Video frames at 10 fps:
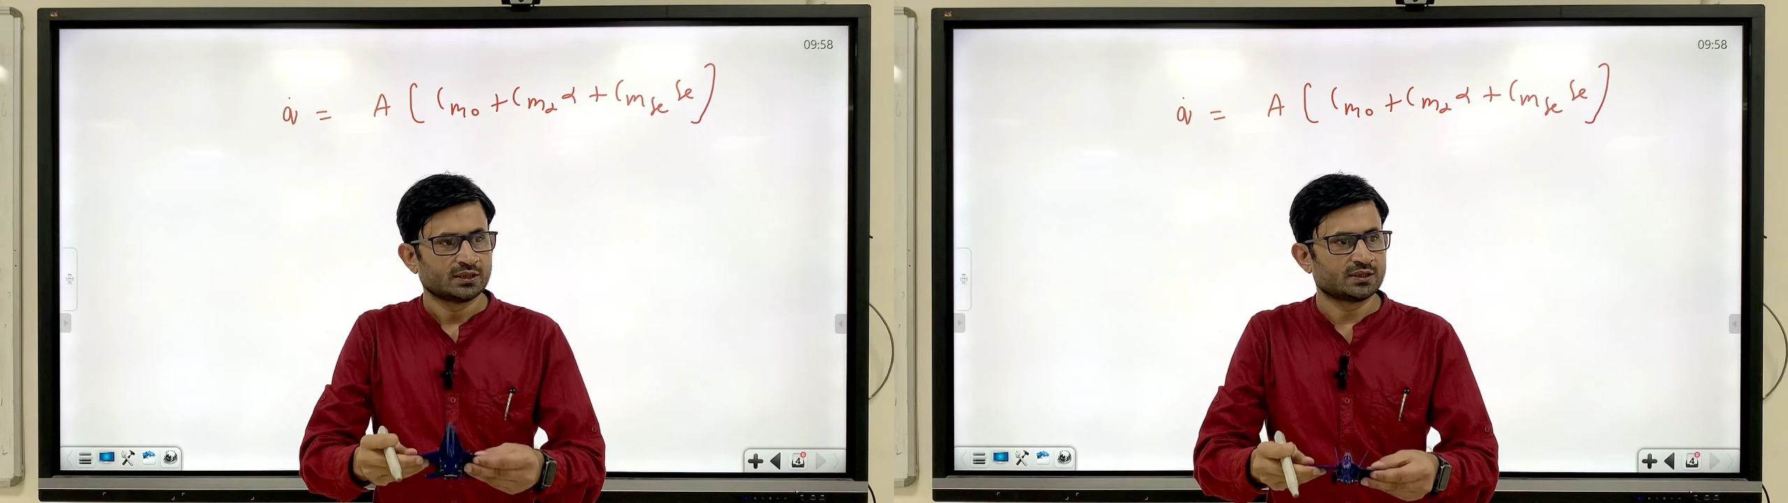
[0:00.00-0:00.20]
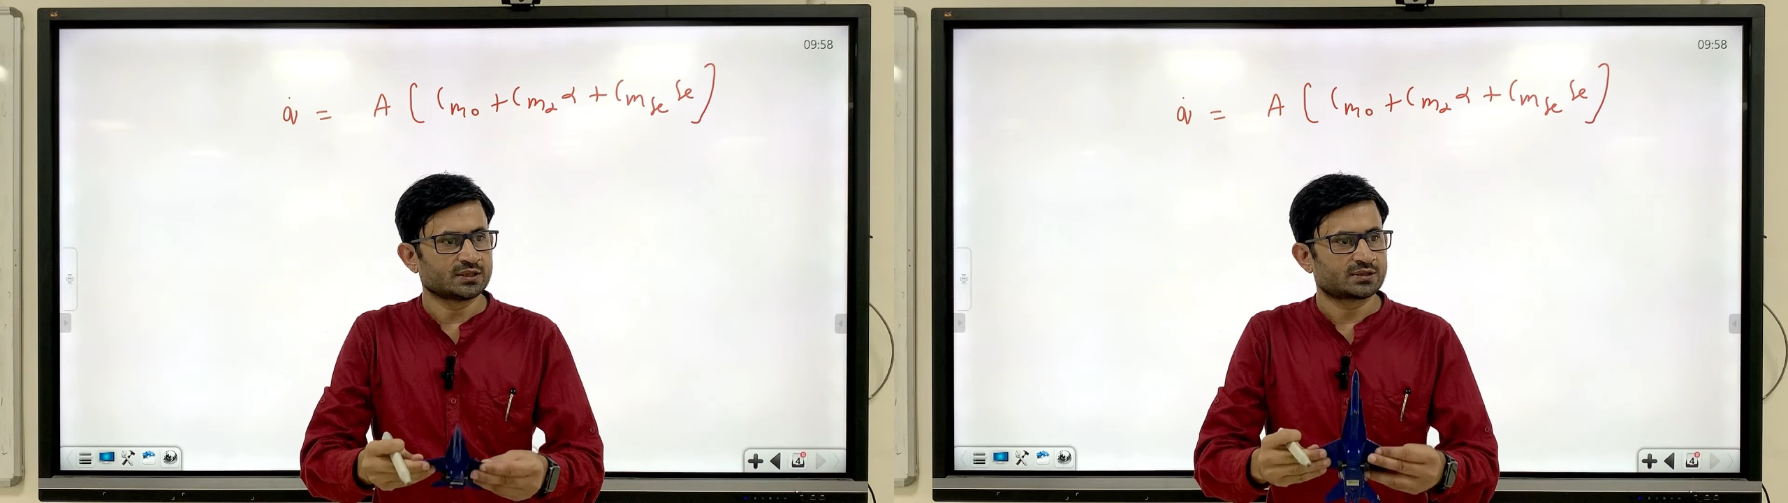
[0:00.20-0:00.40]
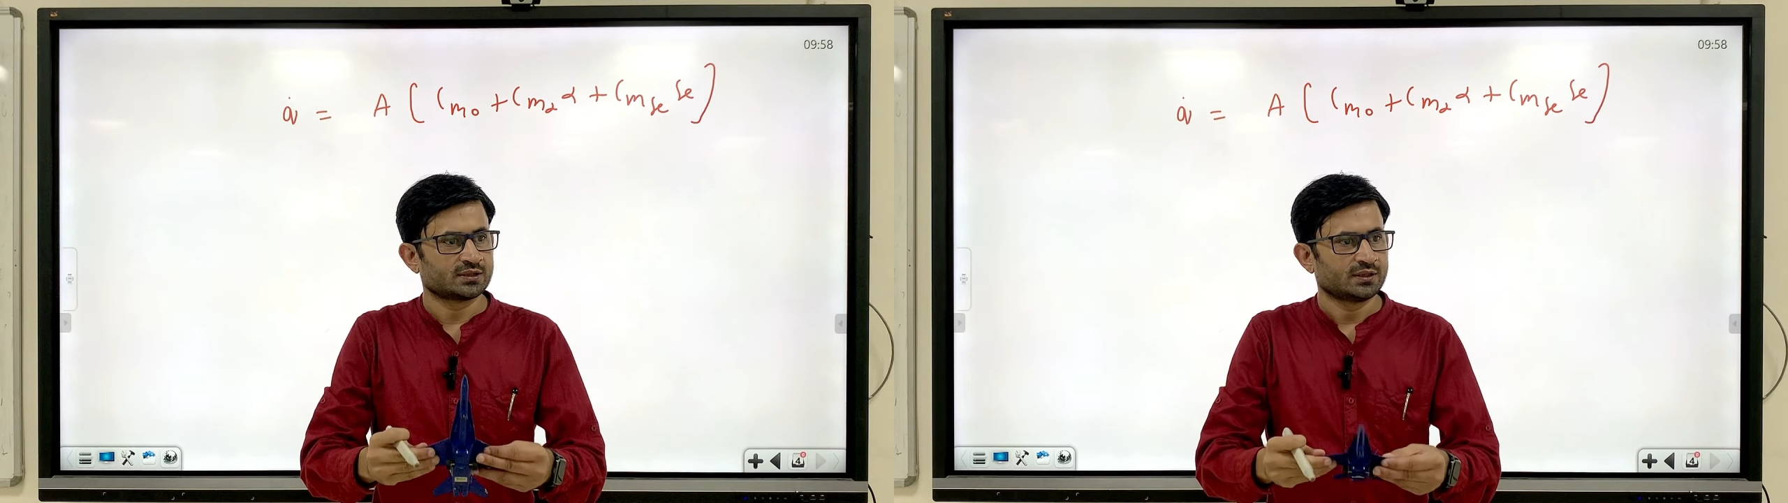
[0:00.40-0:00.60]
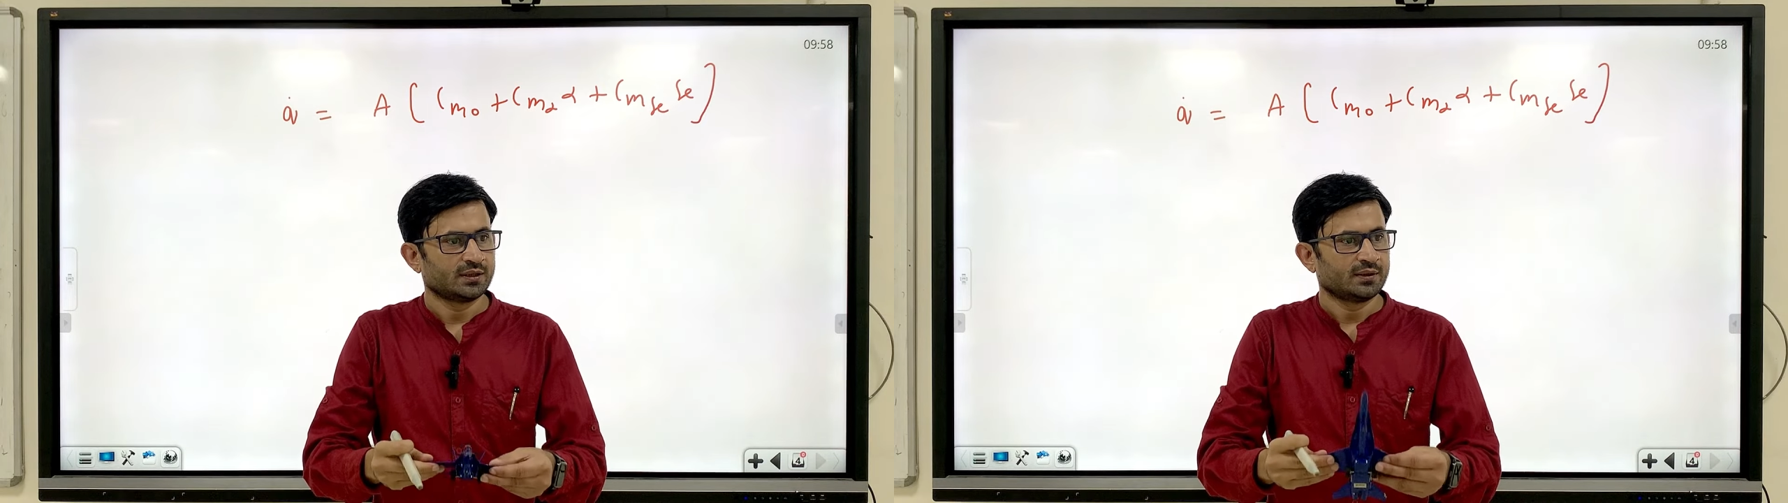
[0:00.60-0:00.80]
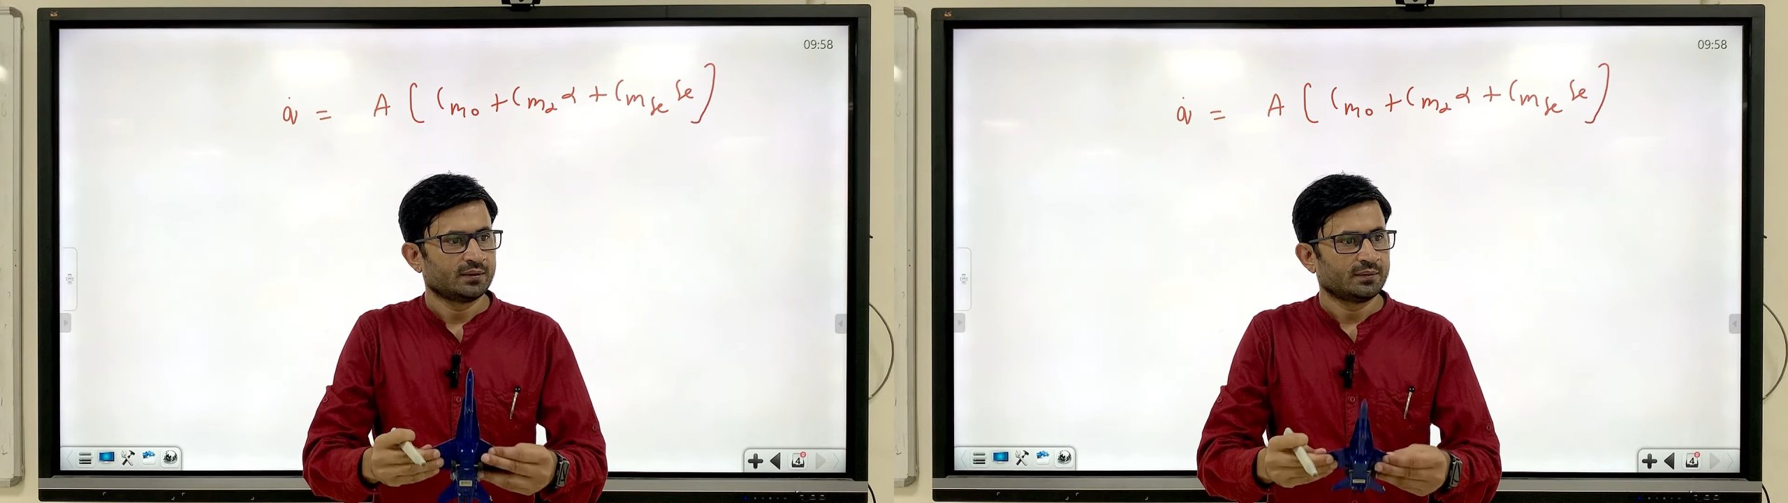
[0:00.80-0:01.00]
this
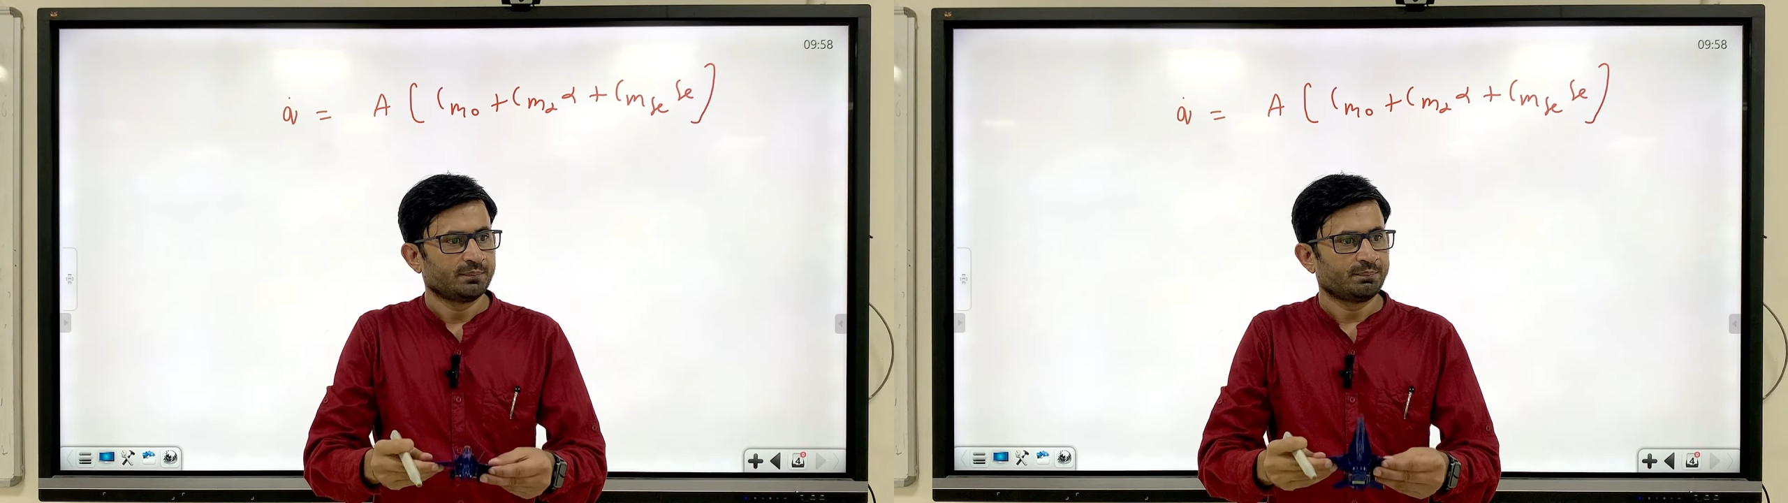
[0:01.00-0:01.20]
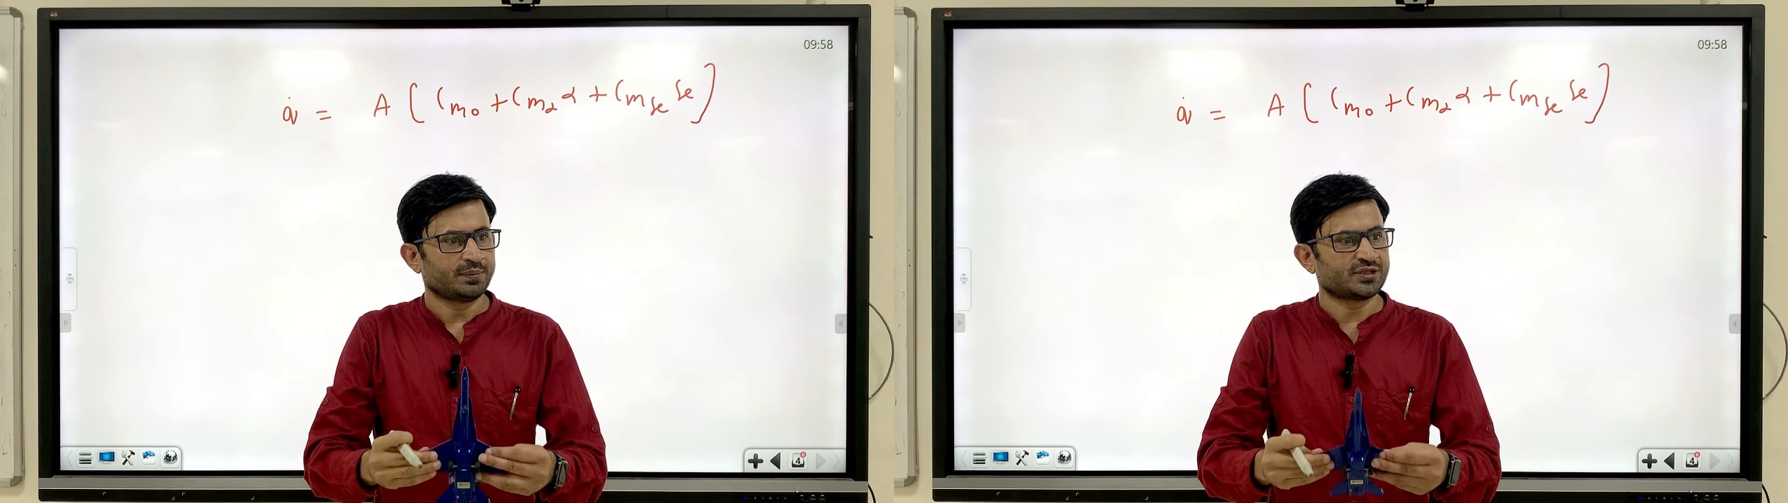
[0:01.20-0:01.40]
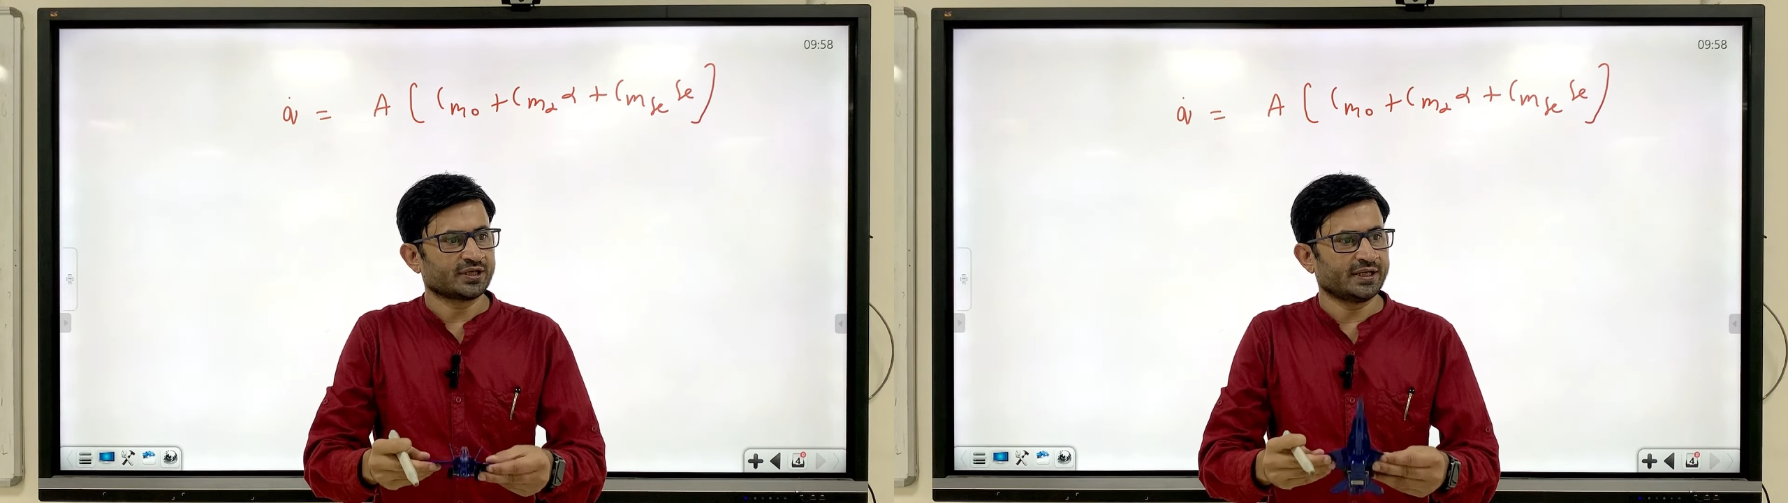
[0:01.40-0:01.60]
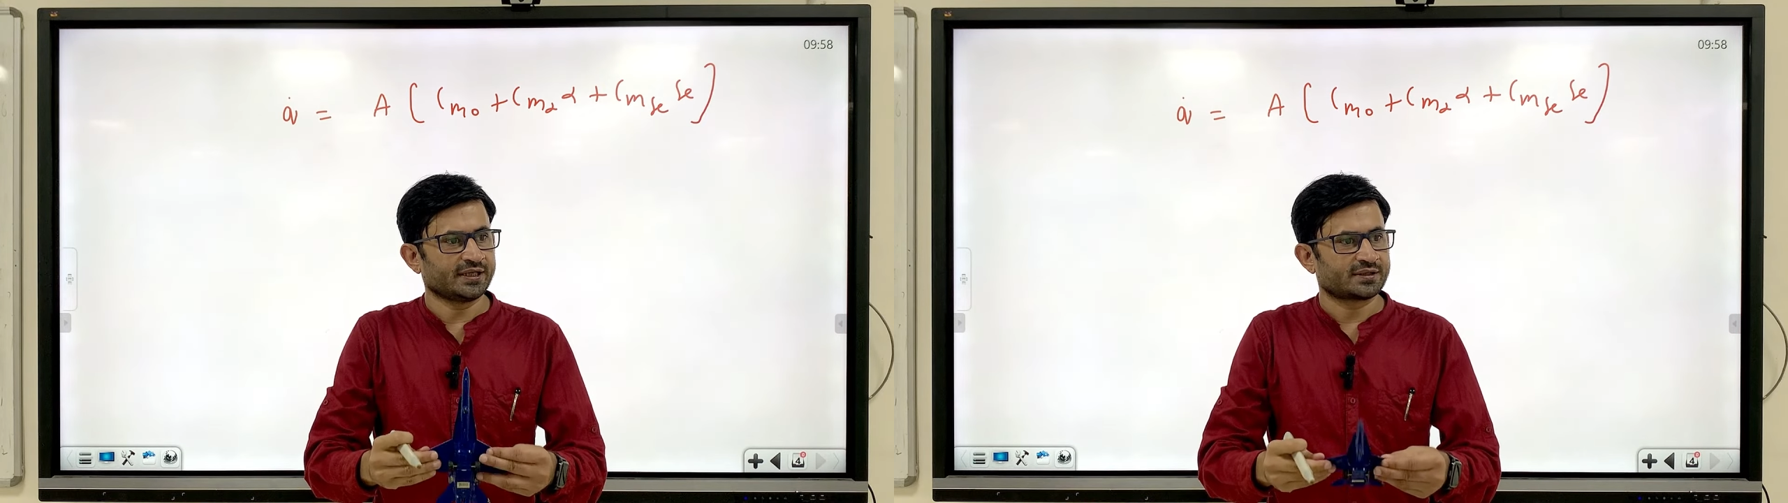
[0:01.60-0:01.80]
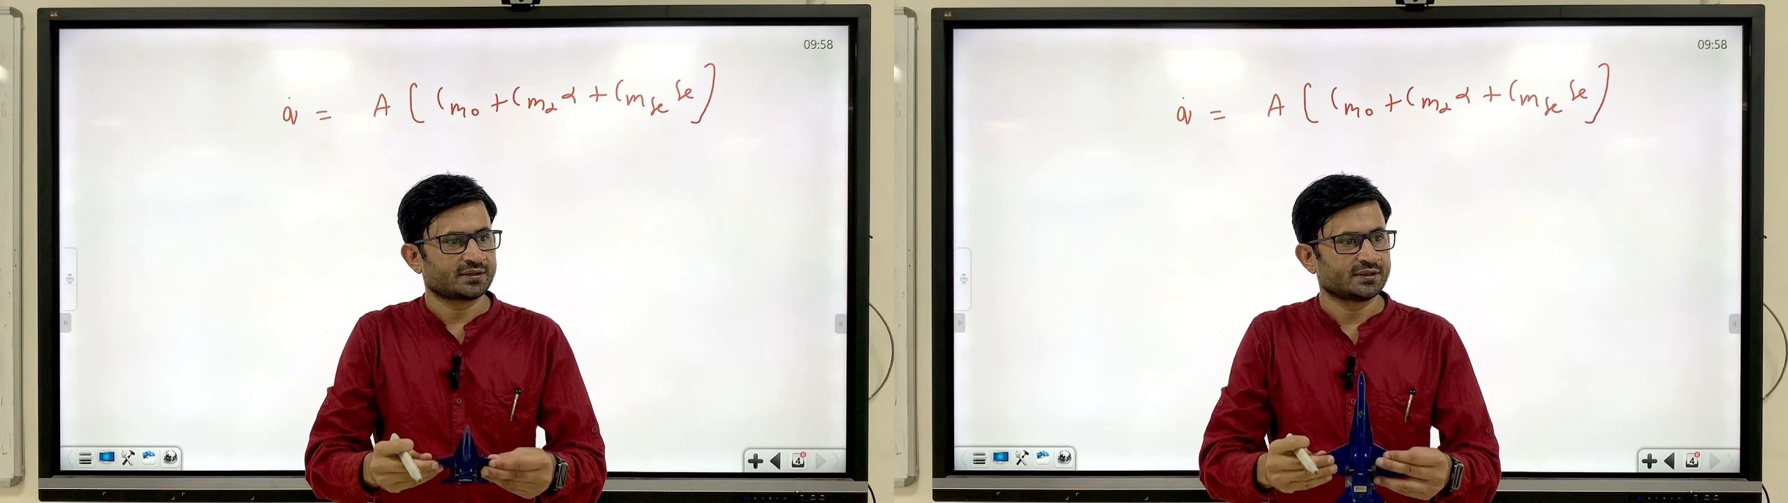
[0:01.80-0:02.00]
pitch
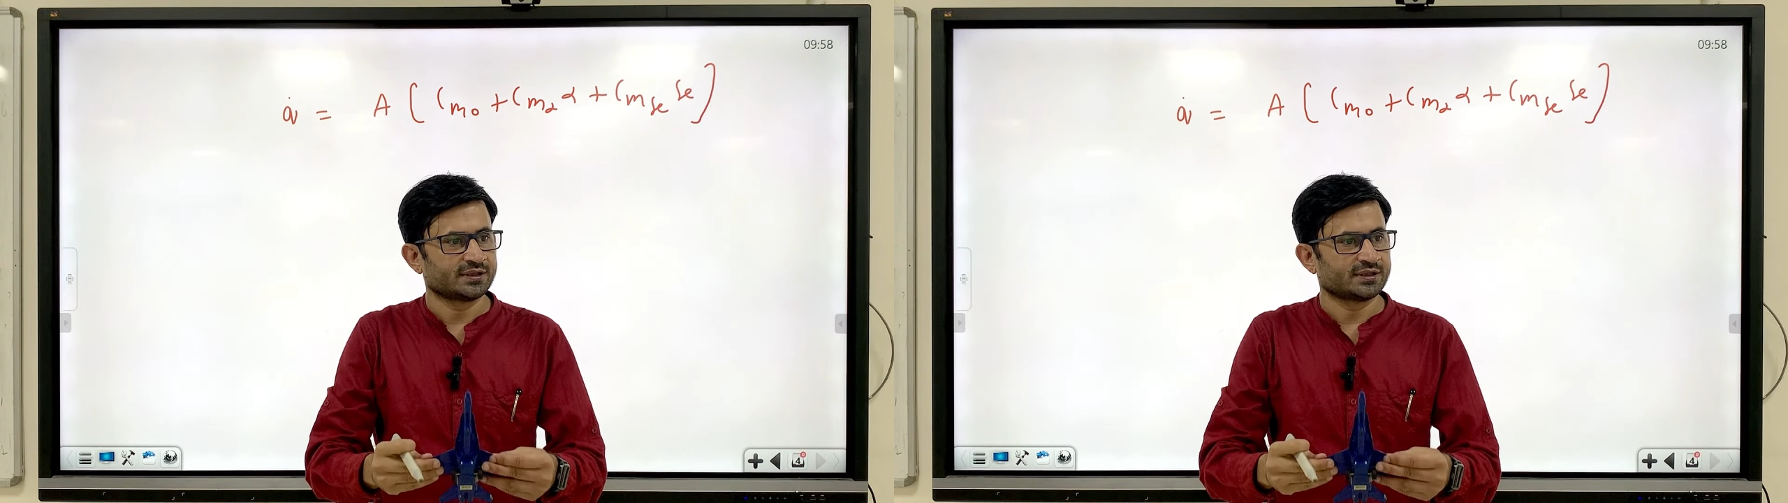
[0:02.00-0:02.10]
rate